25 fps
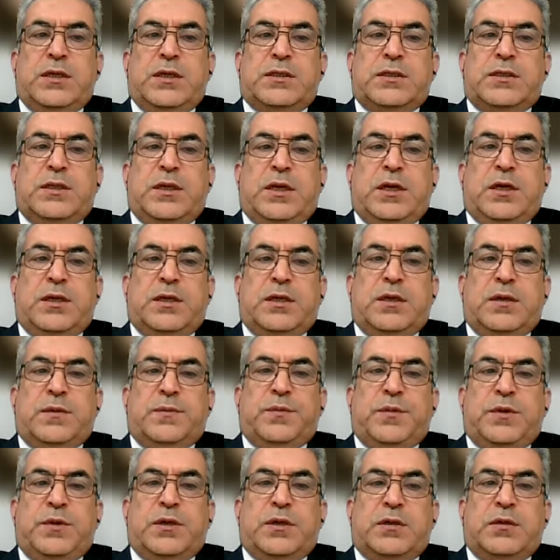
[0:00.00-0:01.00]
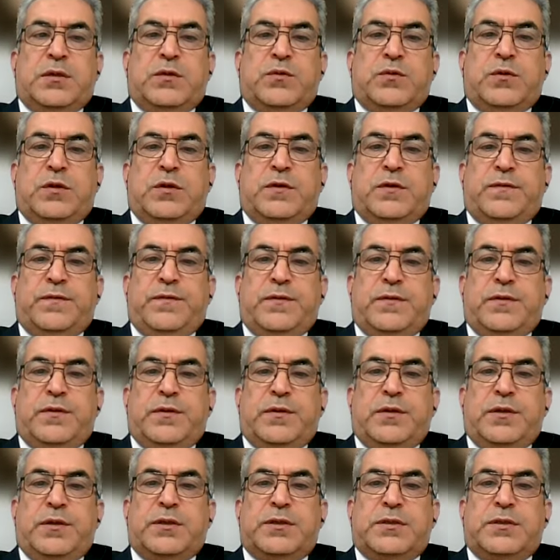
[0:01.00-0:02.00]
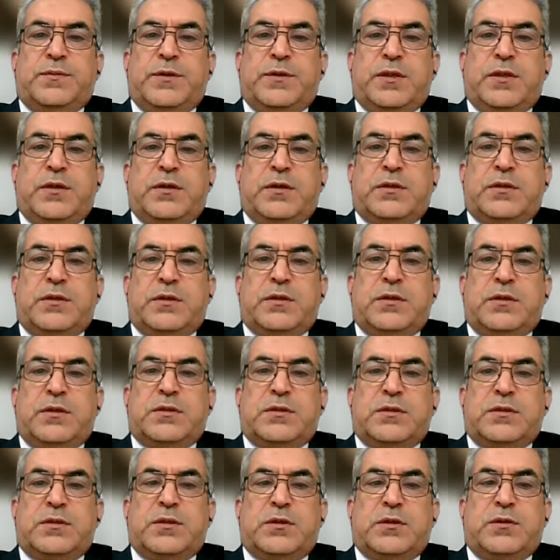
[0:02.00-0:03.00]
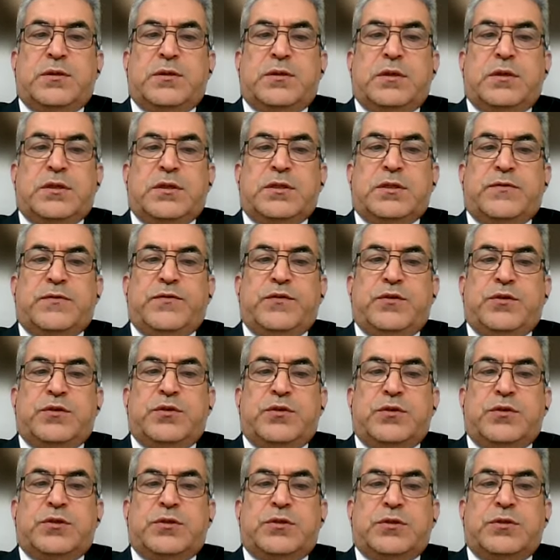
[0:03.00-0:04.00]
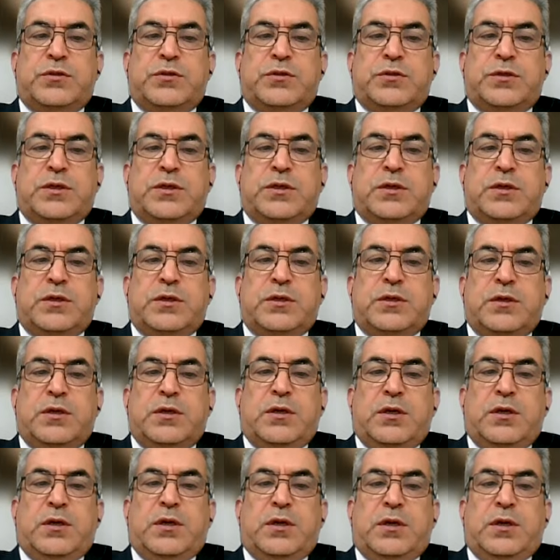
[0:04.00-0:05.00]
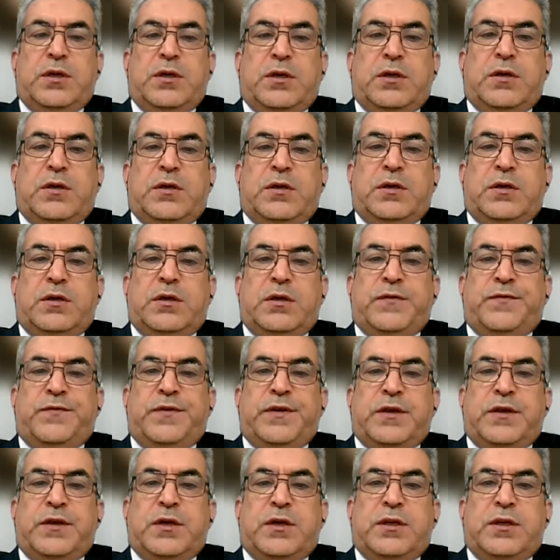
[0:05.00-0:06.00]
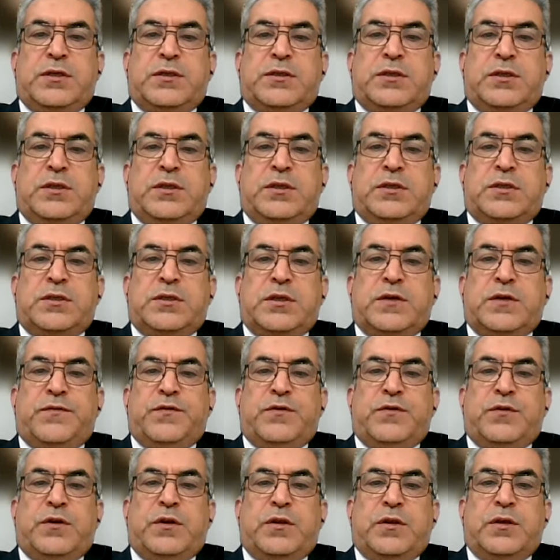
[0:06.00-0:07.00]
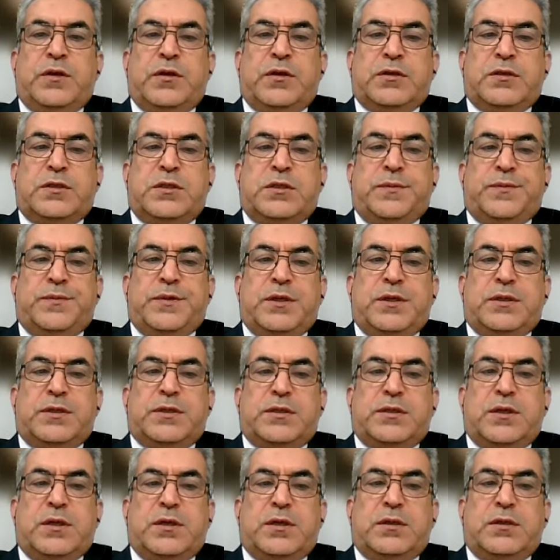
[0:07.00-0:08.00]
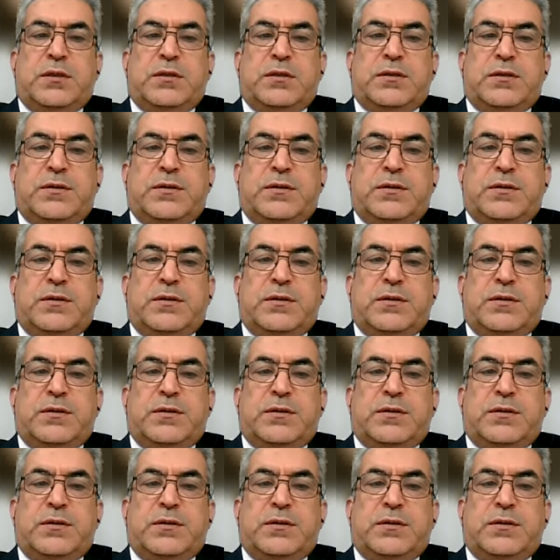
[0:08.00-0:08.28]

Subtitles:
Slide number 12. This method is on this photo show the giving anesthesia for the recipient side.